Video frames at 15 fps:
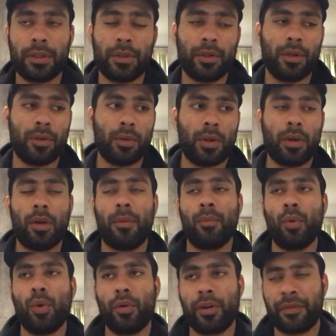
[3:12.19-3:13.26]
you know, a lot
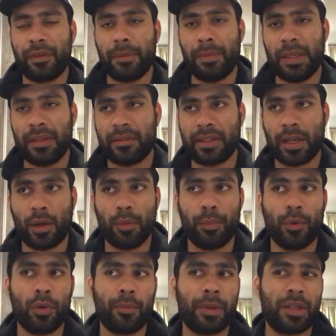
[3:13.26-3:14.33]
more if he beats Kell
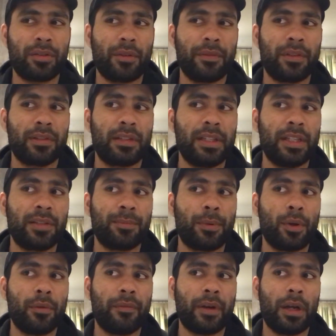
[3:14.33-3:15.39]
Brook, because obviously his
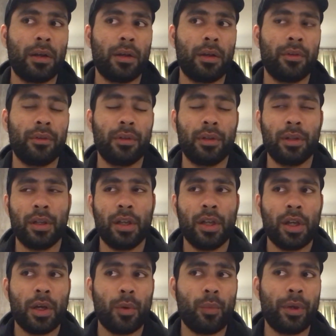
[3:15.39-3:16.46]
profile on the
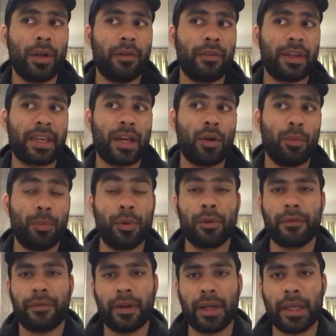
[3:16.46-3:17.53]
win of a Kell
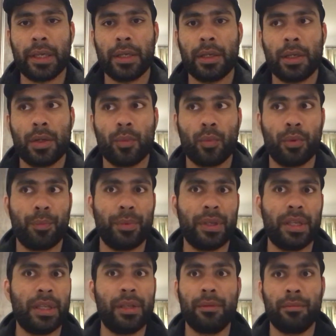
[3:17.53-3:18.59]
Brook fight would
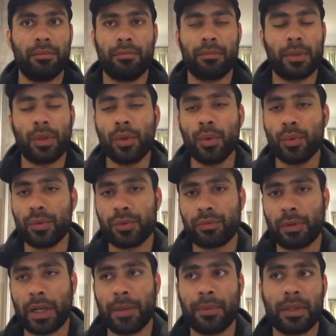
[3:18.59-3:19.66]
be huge,
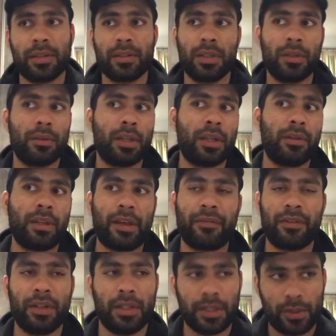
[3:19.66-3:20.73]
right? Because it
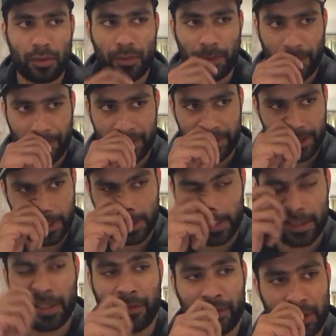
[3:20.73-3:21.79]
definitely do probably
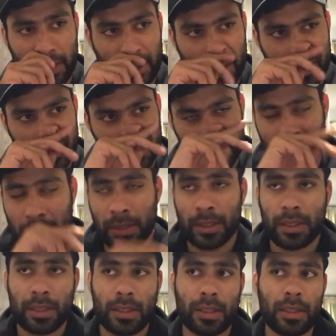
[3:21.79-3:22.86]

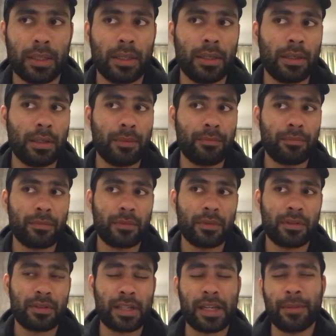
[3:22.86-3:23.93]
60,000-70,000
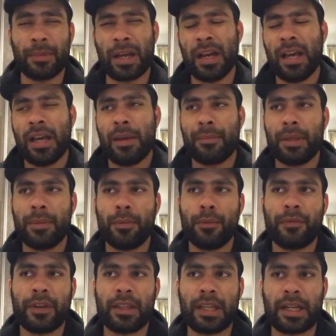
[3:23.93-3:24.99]
stadium. Now
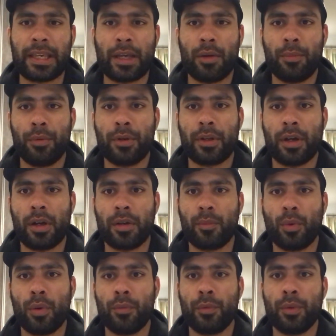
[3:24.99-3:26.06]
people think that Kell Brook Khan
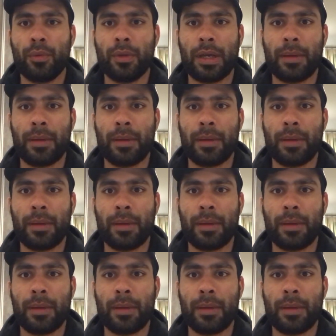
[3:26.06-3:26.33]
won't